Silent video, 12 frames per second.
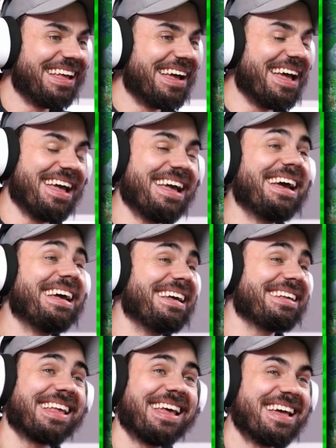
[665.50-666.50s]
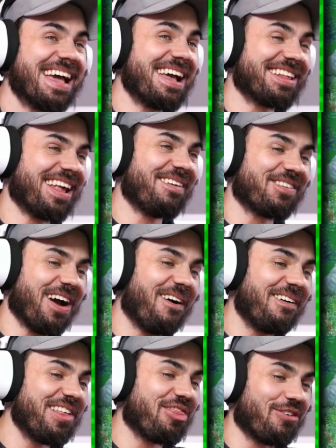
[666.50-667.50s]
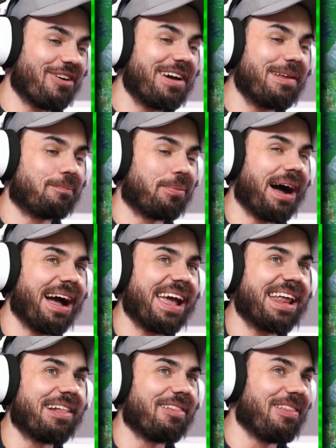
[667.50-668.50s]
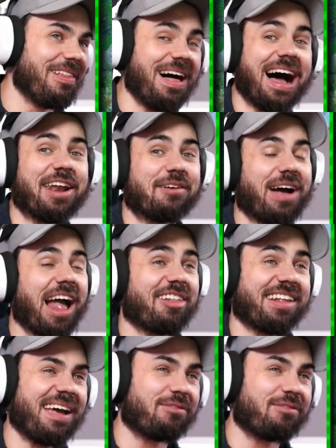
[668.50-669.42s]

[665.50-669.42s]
is I'm going through and buying a lot of islands. I have